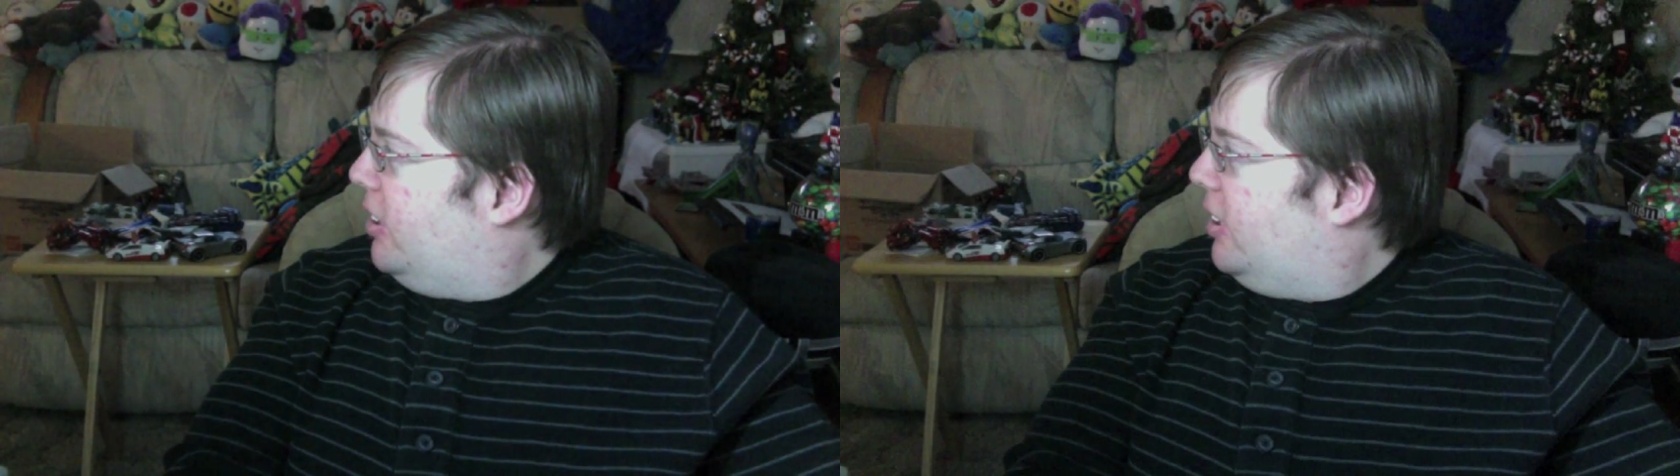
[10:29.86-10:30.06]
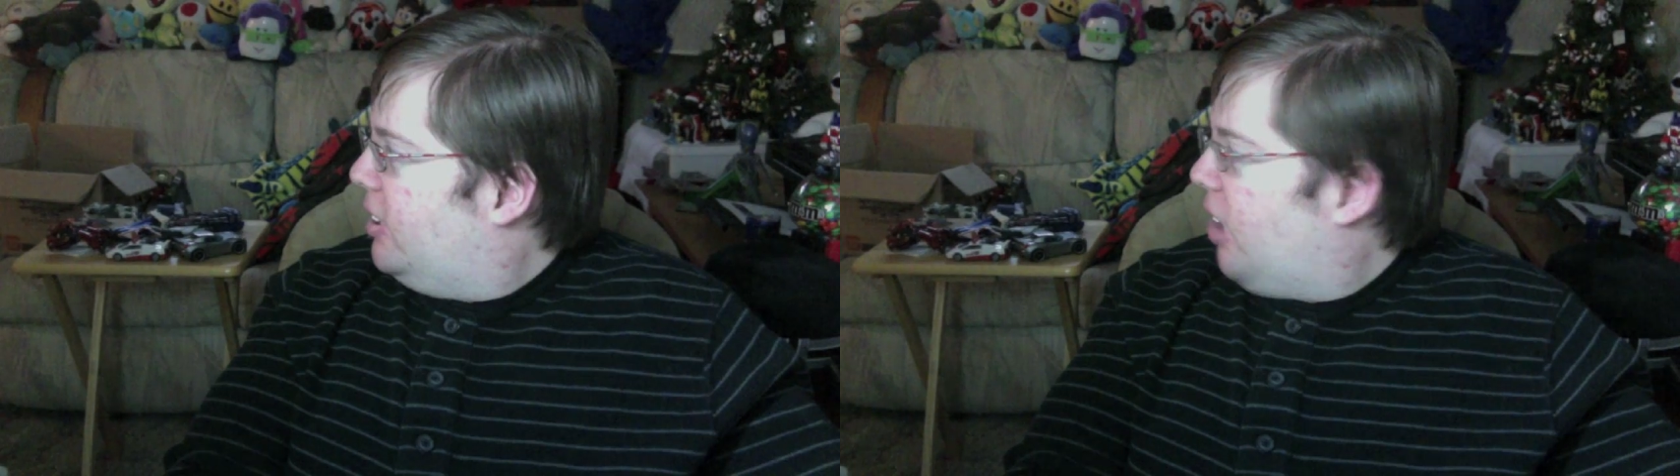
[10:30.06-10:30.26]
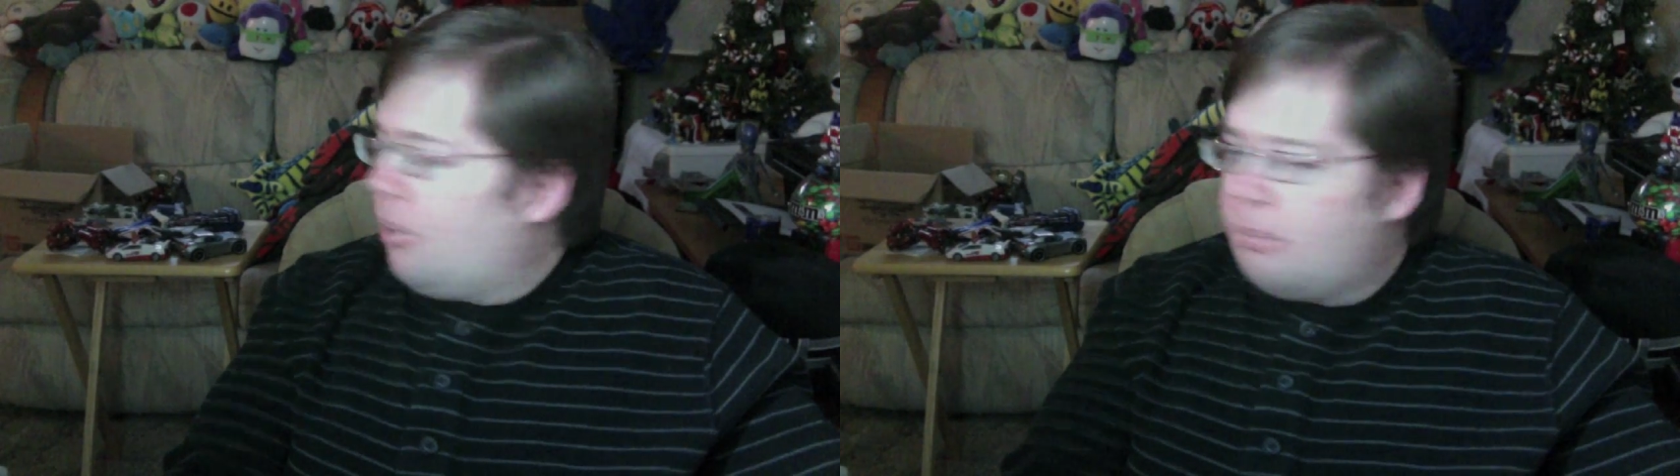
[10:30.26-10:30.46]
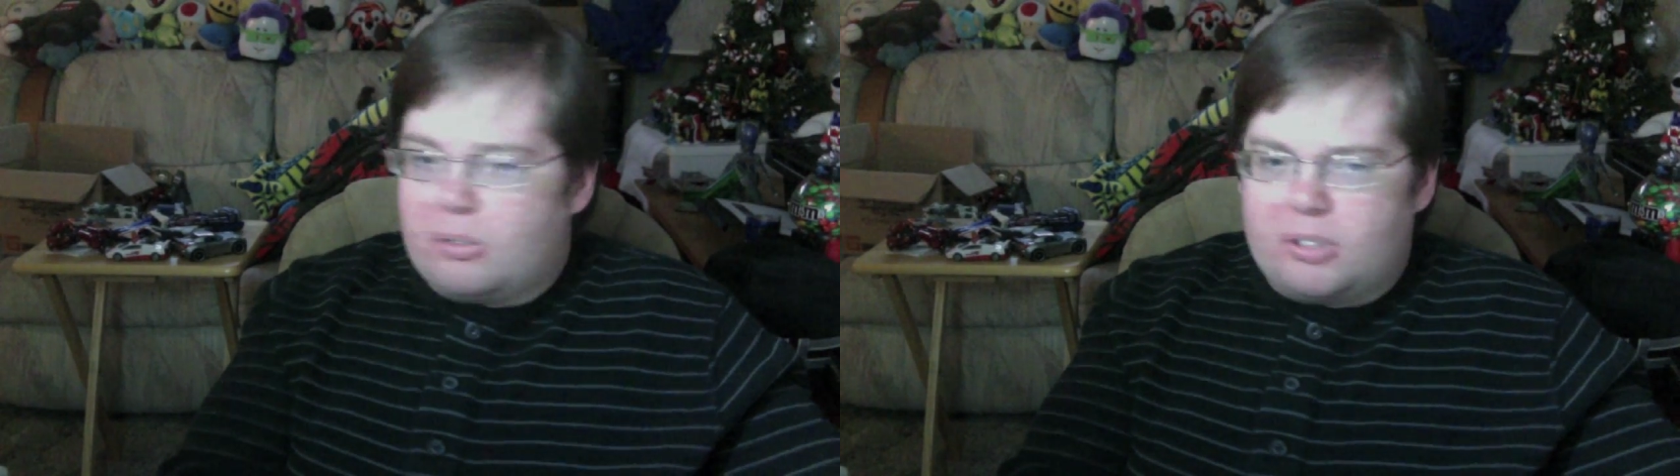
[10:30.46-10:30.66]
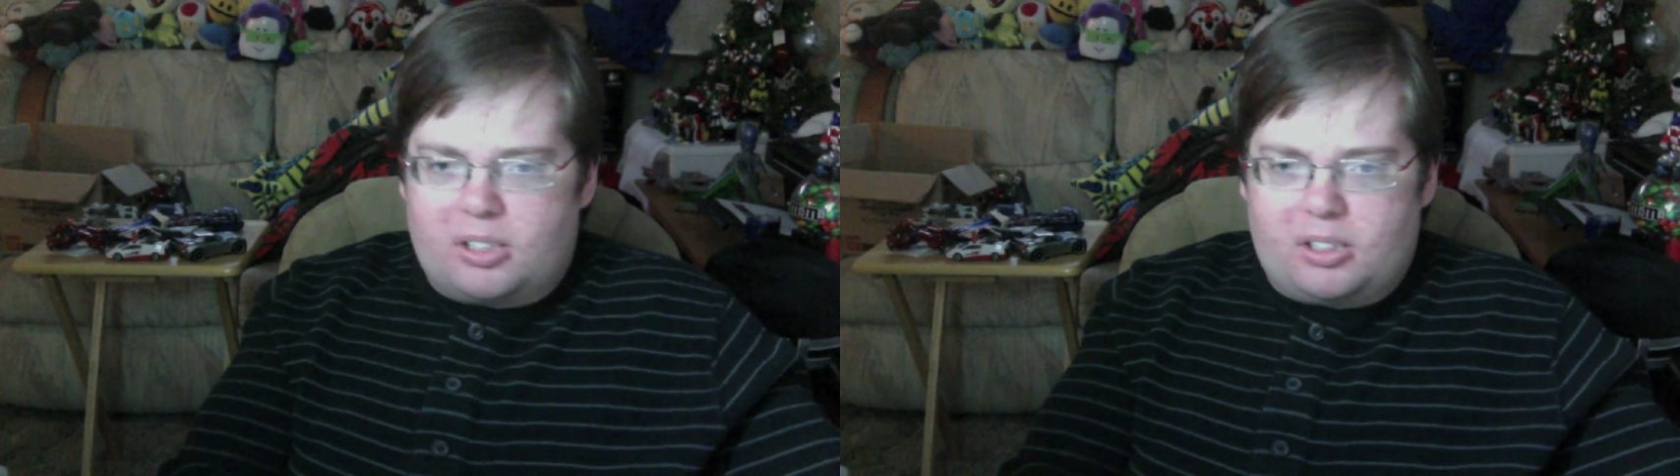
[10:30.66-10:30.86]
it's
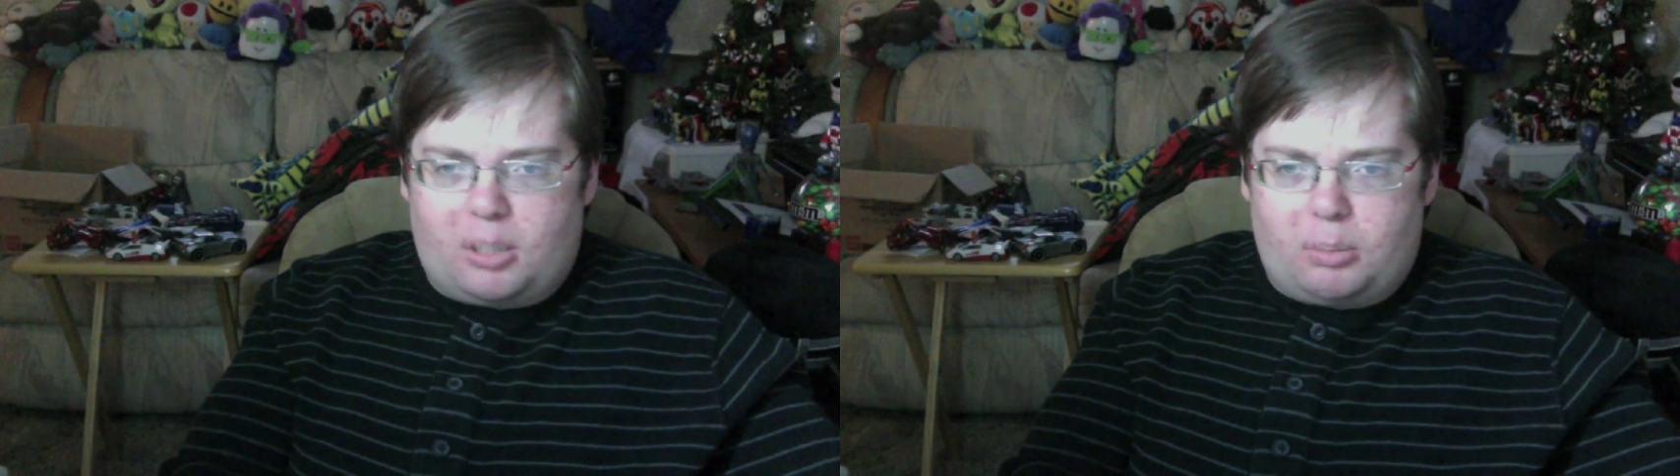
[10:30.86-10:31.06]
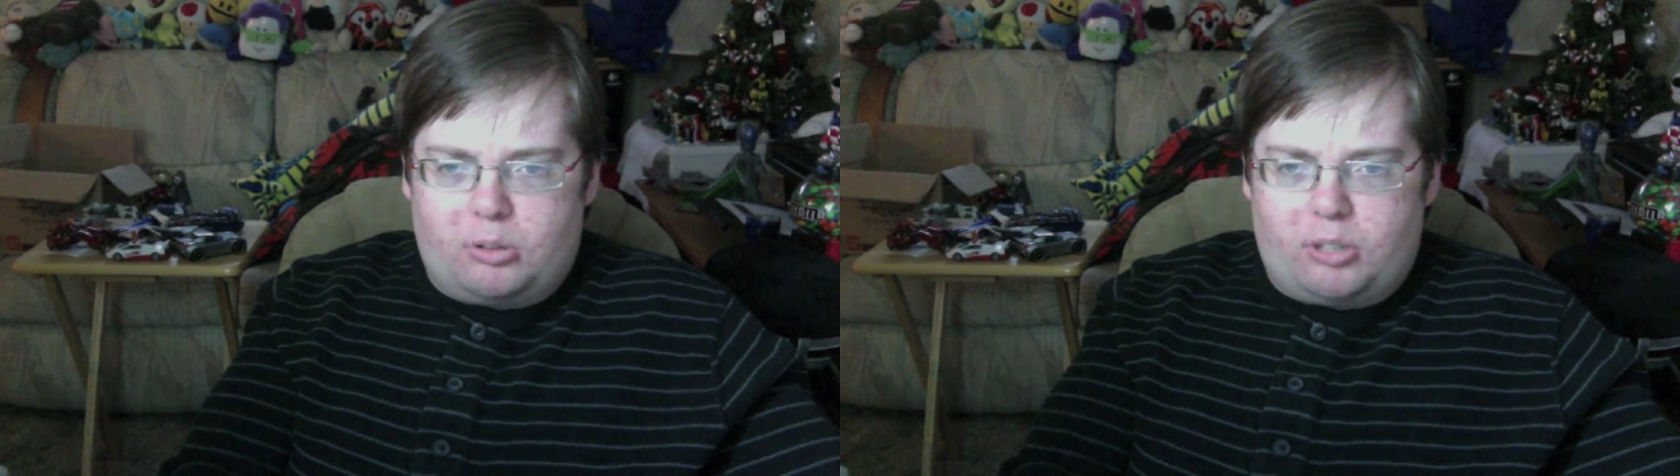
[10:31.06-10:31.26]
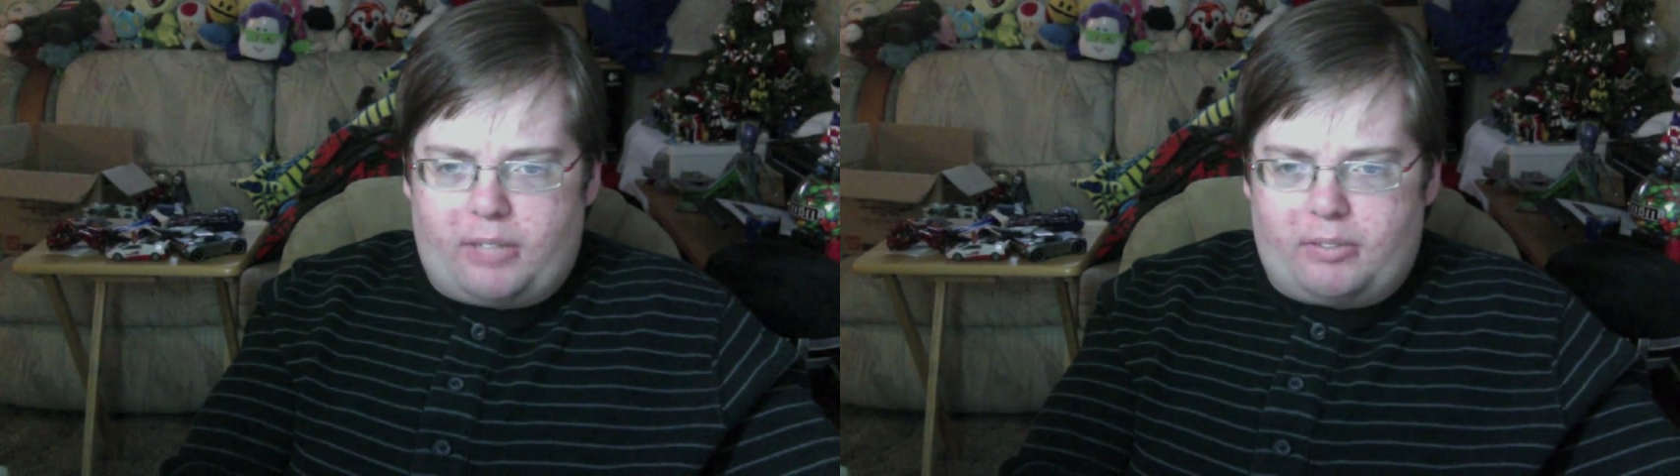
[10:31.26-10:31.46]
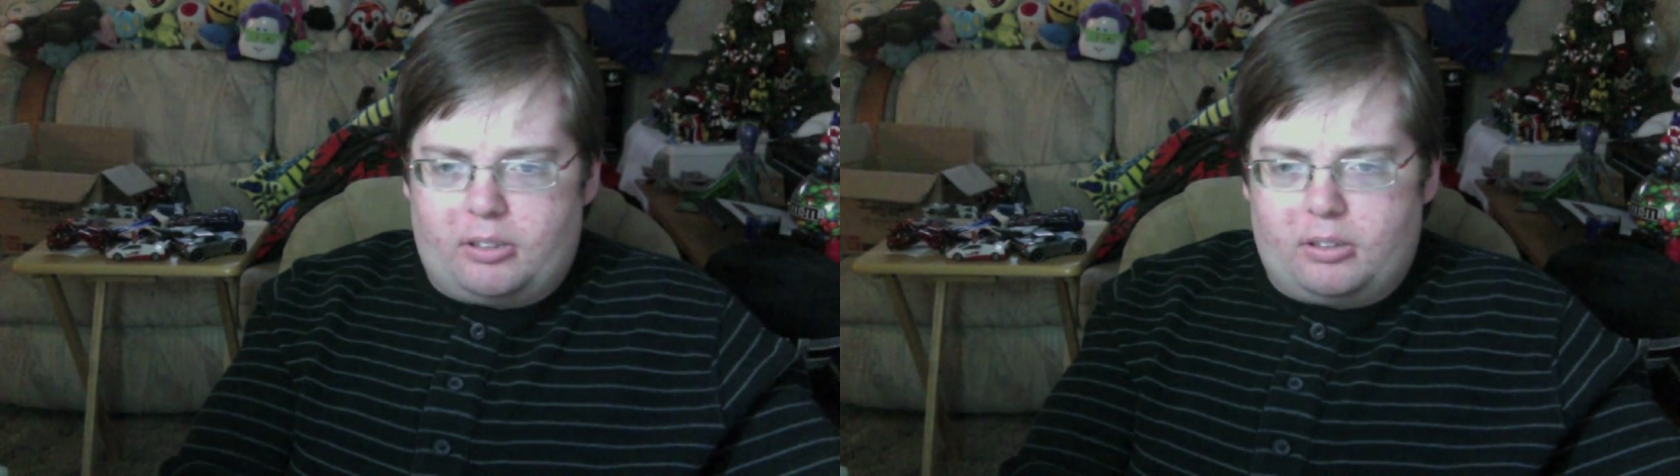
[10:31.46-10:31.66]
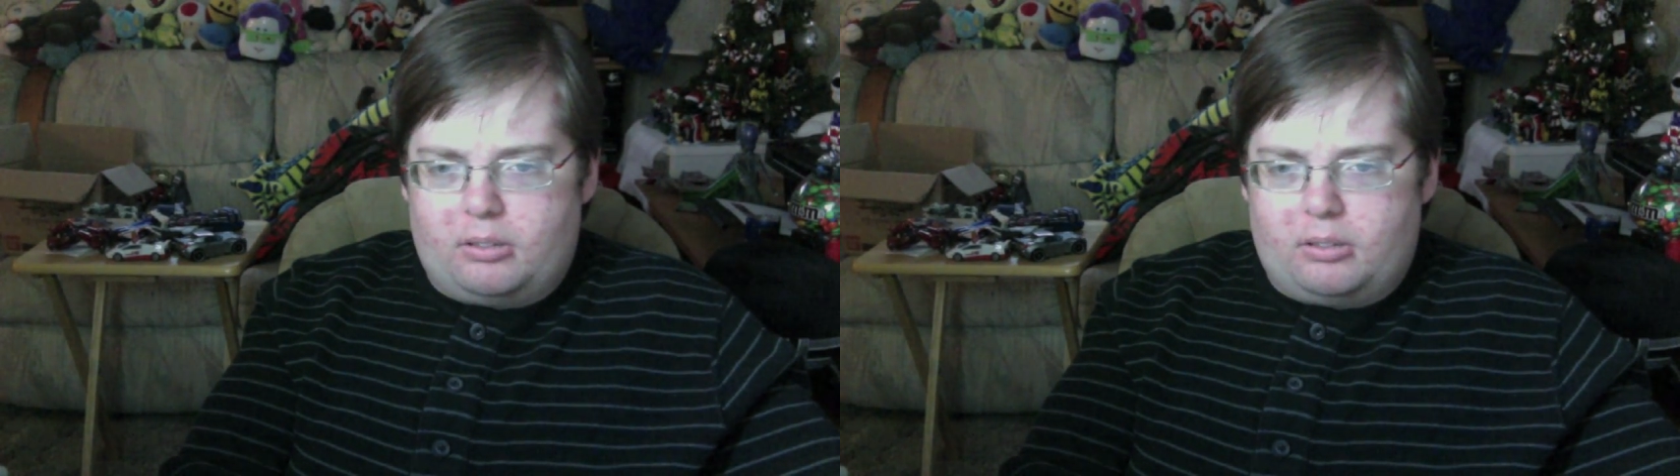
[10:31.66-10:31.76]
almost the Double Driver.